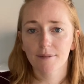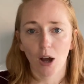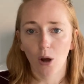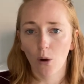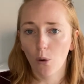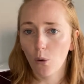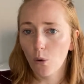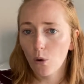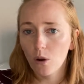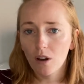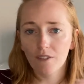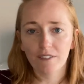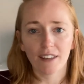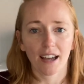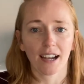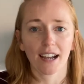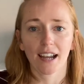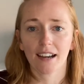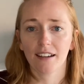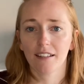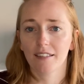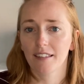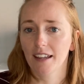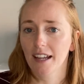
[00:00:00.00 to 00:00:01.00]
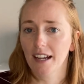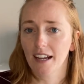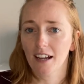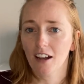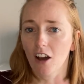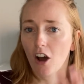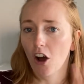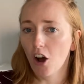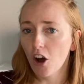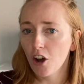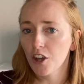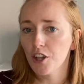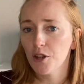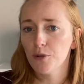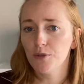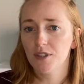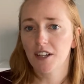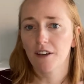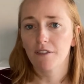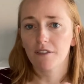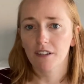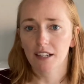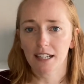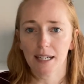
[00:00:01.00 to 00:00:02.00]
all of that kind of thing, are you
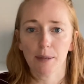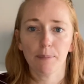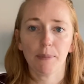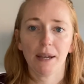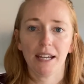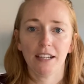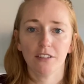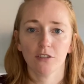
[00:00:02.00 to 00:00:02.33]
definitely paying